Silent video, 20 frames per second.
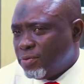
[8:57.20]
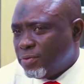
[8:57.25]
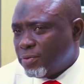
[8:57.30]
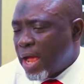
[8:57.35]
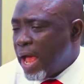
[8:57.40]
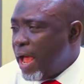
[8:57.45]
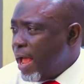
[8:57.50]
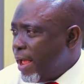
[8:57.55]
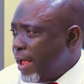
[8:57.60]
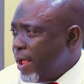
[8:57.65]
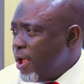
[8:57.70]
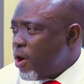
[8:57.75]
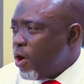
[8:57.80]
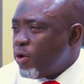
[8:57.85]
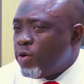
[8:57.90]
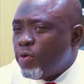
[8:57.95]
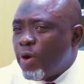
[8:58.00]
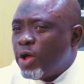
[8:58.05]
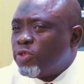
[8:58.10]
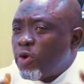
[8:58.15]
Huh?
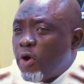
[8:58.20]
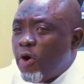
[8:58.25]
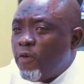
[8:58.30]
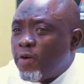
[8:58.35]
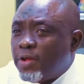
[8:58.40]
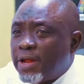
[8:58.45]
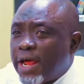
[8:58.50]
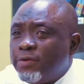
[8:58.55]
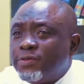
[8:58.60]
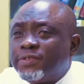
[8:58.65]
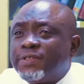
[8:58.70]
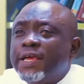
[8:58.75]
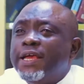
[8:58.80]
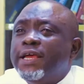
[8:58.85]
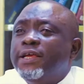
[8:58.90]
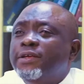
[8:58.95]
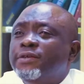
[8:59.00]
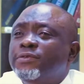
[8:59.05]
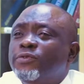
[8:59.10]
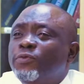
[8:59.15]
Or you want to go further, you
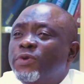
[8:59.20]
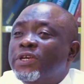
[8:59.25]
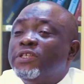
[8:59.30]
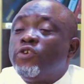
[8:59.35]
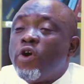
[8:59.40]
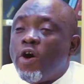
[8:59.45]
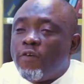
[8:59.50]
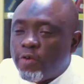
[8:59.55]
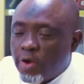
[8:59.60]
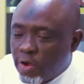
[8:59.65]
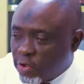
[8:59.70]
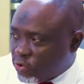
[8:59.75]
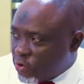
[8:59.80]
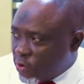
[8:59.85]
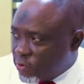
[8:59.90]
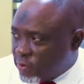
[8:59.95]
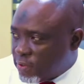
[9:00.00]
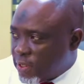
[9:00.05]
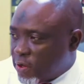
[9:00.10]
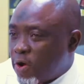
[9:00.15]
say with governor's
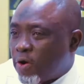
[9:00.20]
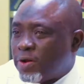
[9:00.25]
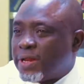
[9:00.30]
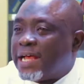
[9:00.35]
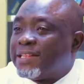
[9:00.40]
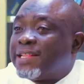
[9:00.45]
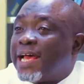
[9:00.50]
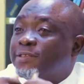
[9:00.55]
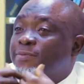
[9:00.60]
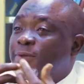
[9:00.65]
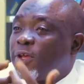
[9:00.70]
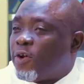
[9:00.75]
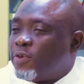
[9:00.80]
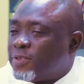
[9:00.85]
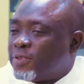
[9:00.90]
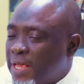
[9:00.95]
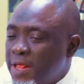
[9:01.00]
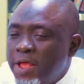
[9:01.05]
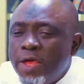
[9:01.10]
consent, or that has been consent.